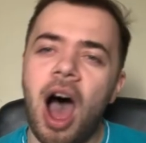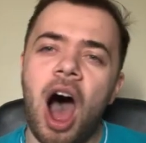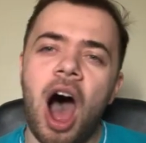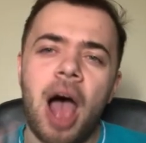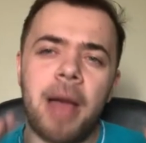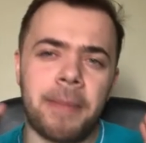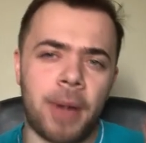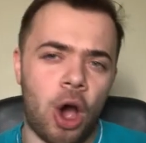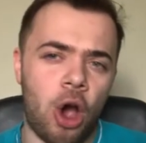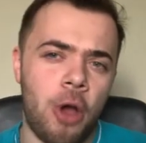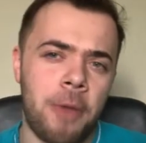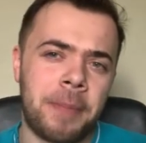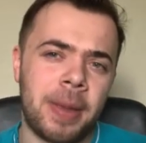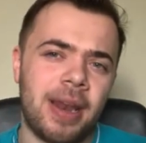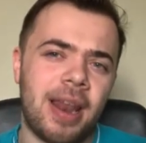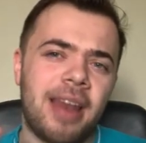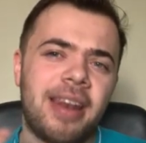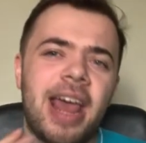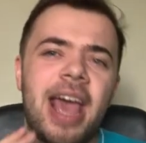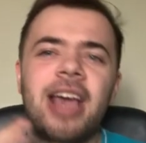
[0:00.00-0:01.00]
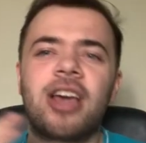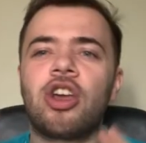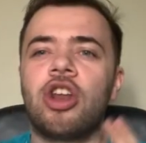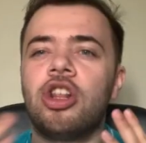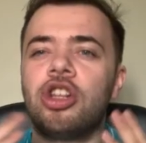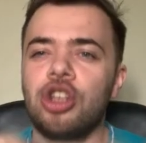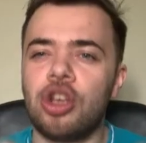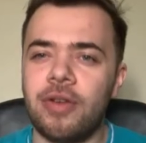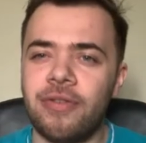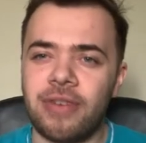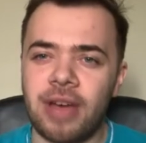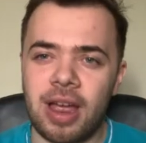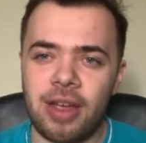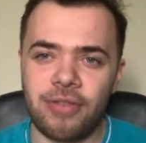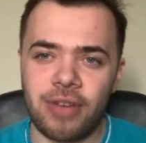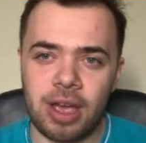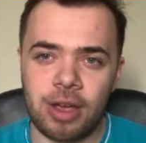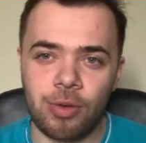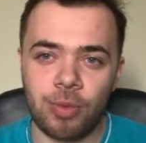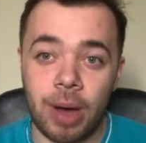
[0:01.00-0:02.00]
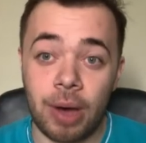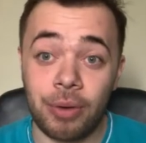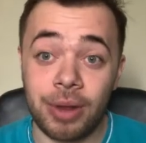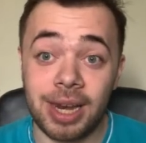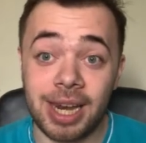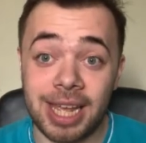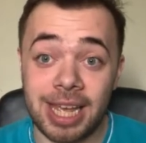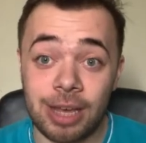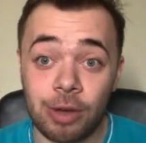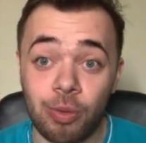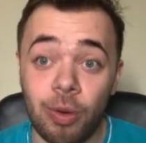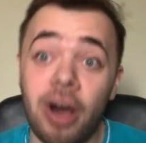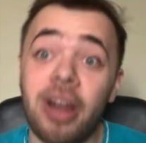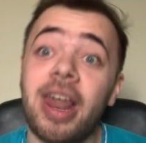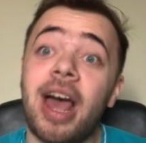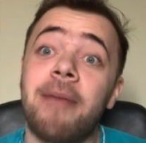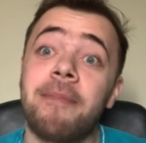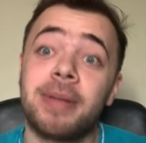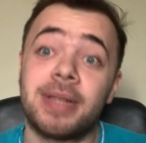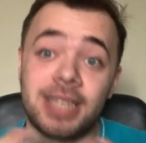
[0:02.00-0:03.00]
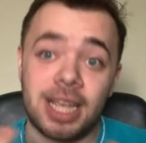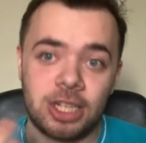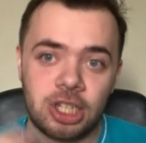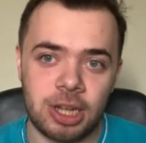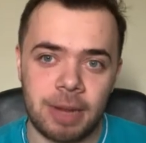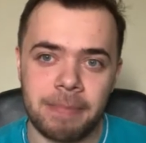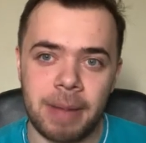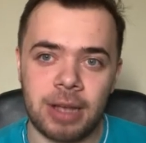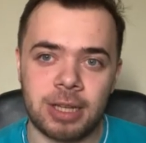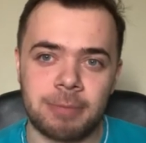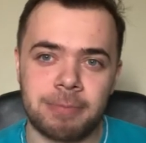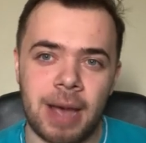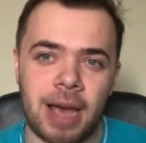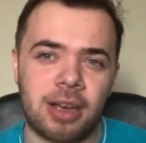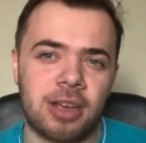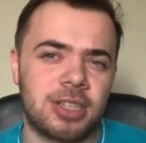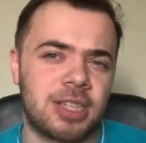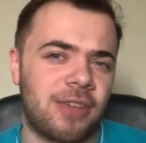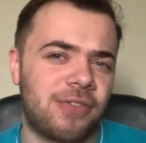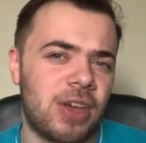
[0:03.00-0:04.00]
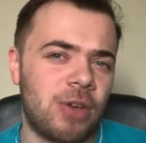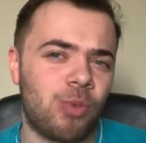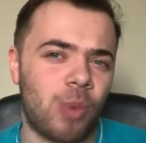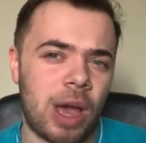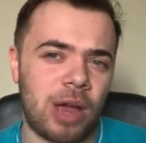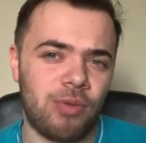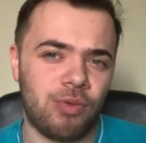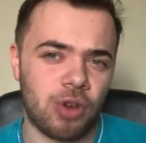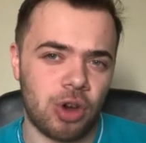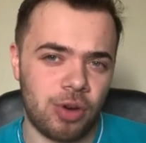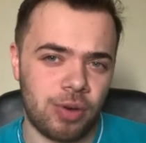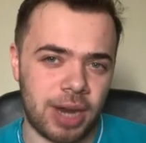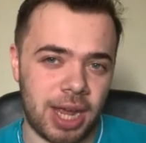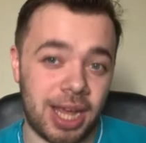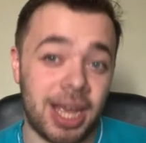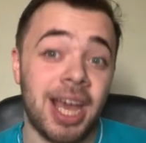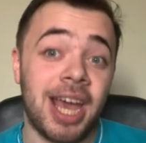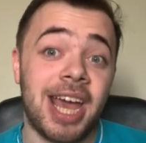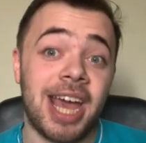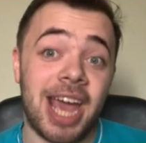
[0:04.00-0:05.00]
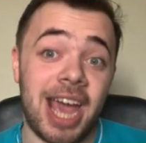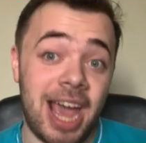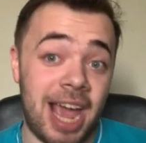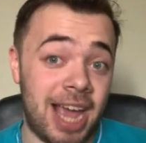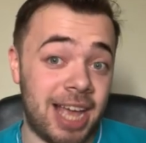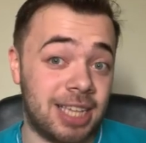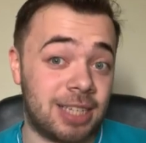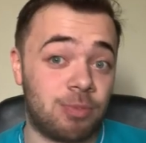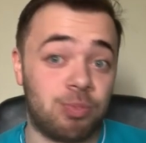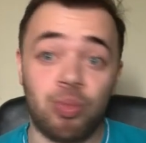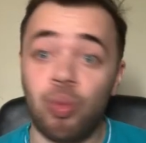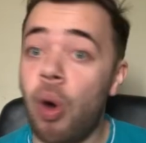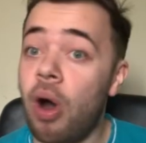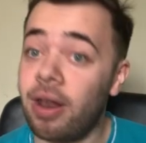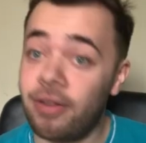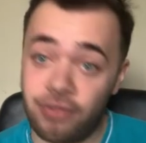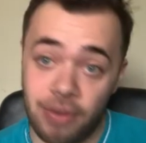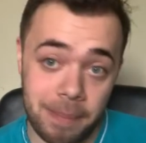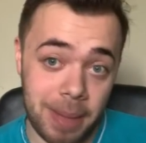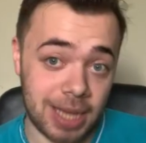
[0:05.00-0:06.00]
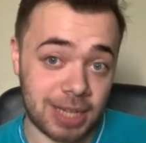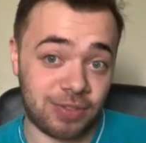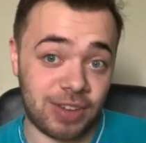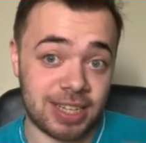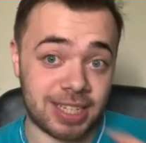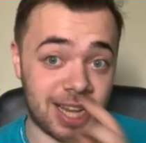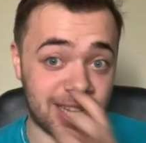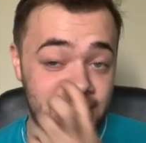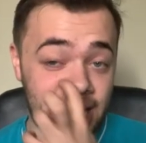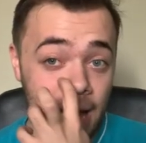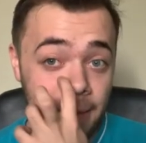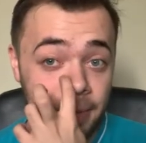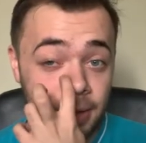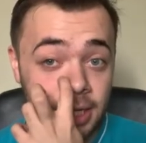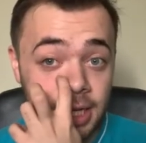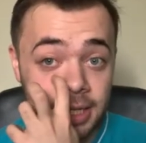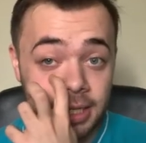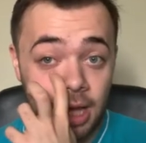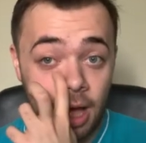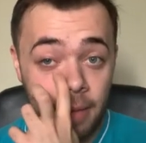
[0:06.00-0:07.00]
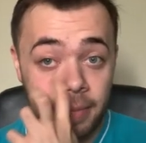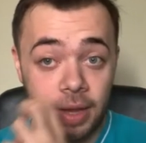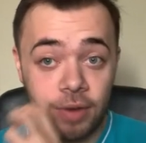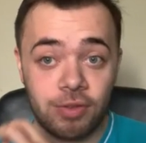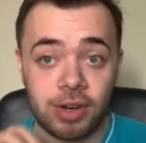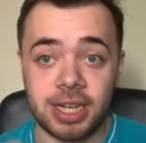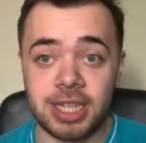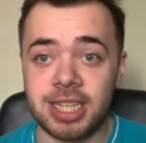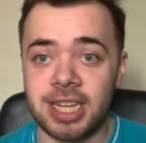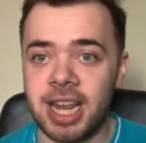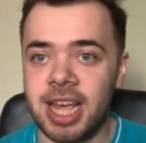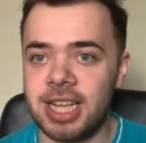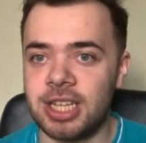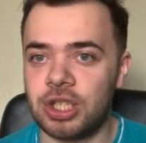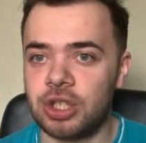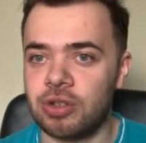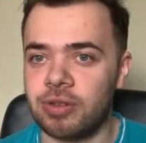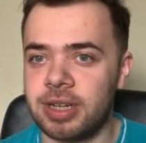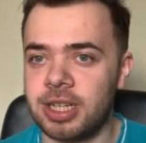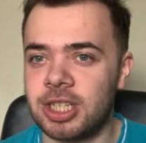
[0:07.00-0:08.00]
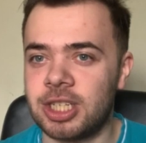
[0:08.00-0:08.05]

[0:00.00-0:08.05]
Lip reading: I'm hoping that they're going to do very, very well in League One and potentially bounce back, because I think Wayne Rooney is one of the best things that's happened to Derby in recent history.